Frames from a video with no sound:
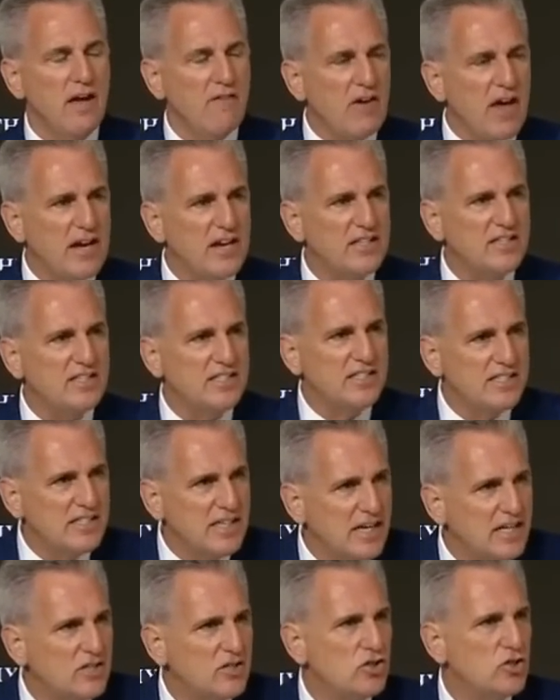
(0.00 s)
have added
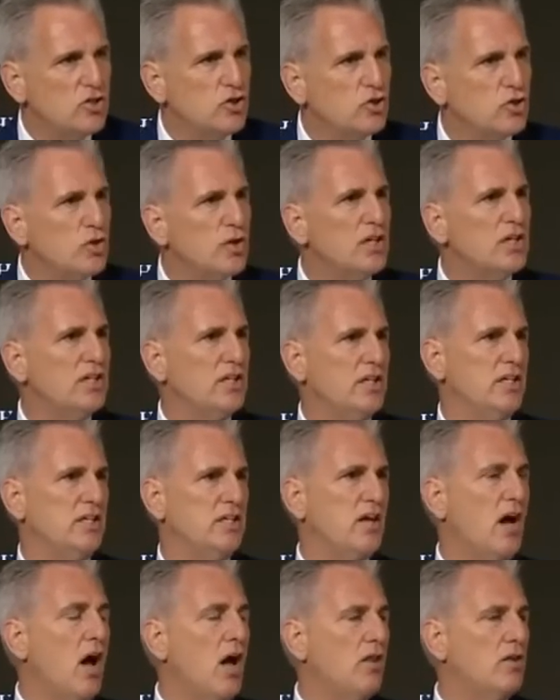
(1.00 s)
$6
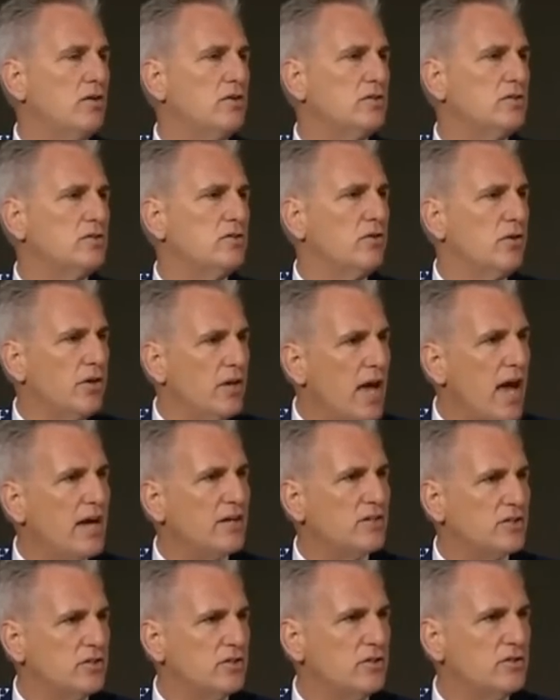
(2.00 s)
trillion to our
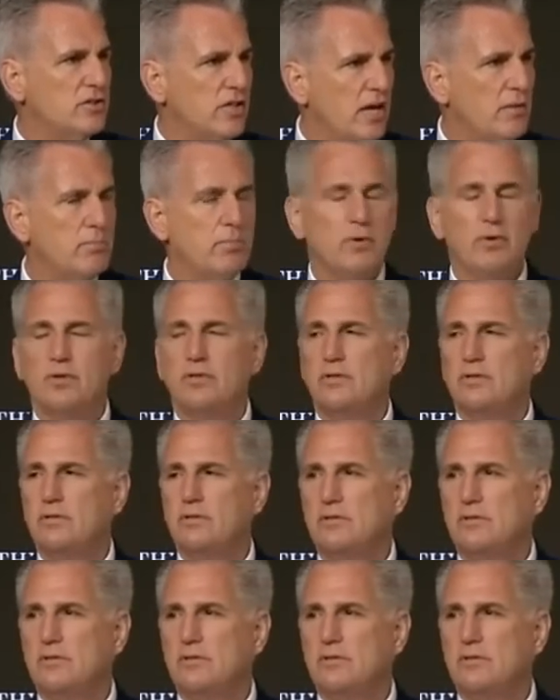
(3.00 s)
national debt burden,